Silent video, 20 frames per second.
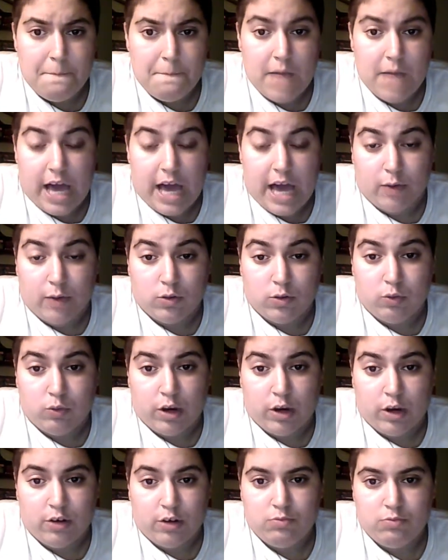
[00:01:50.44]
I would
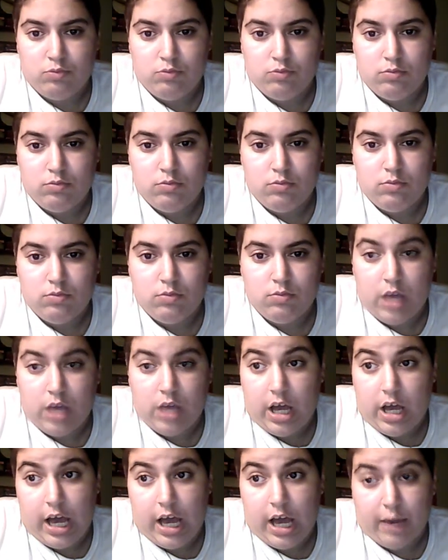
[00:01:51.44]
wear
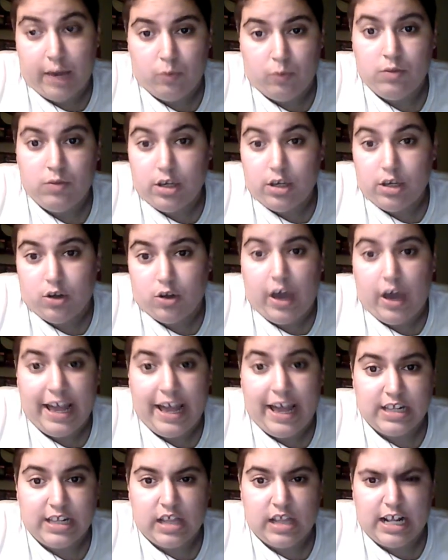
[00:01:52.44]
I, you know, I
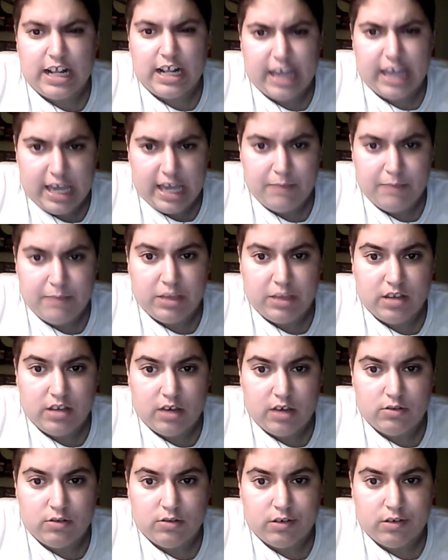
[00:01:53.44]
had a lot of
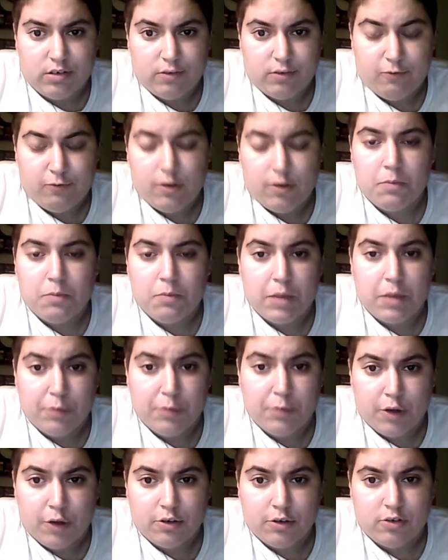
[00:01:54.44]
hand-me-downs from my
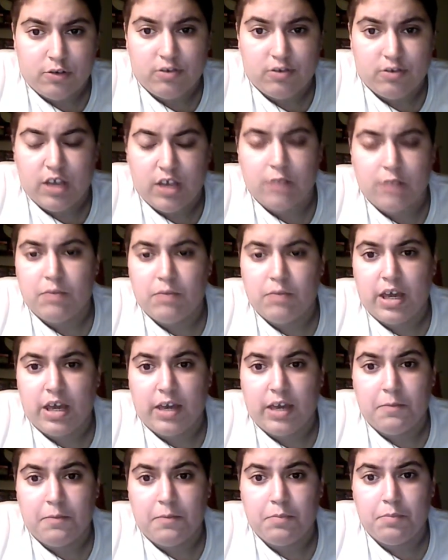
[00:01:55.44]
brothers and
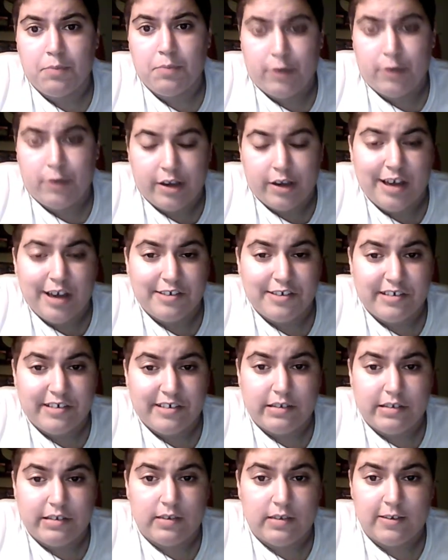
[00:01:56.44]
my boy
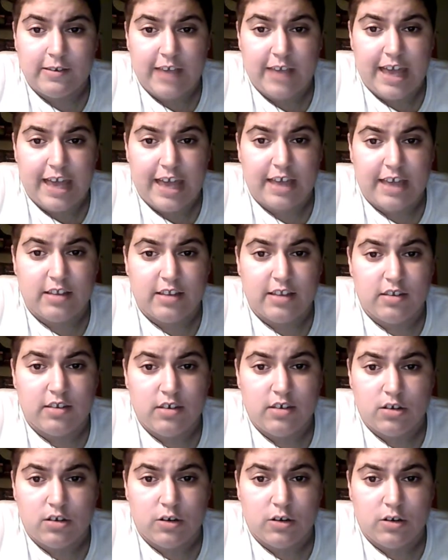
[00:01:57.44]
cousins, and
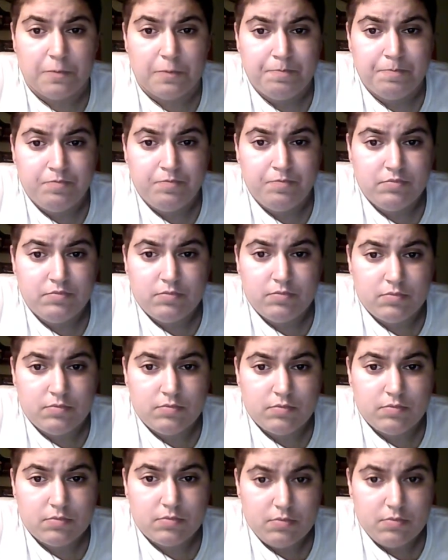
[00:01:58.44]
you know,
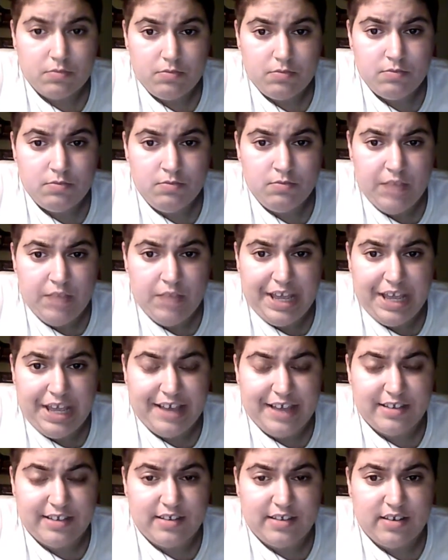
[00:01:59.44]

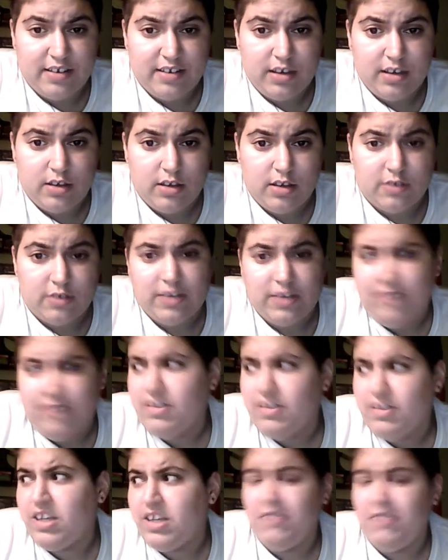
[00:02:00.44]
and you know,
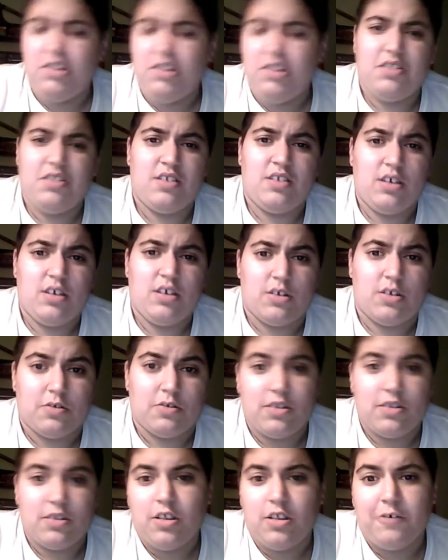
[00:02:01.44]
even even you know,
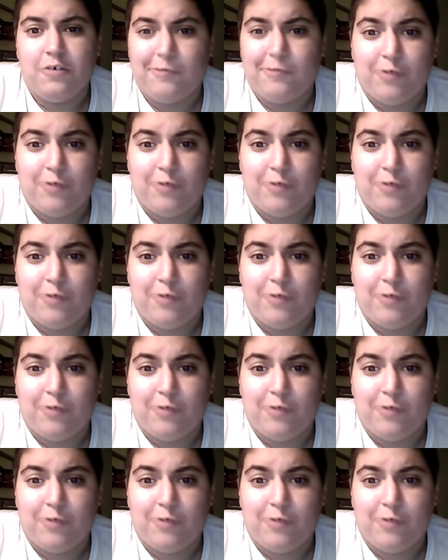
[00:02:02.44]
the clothes were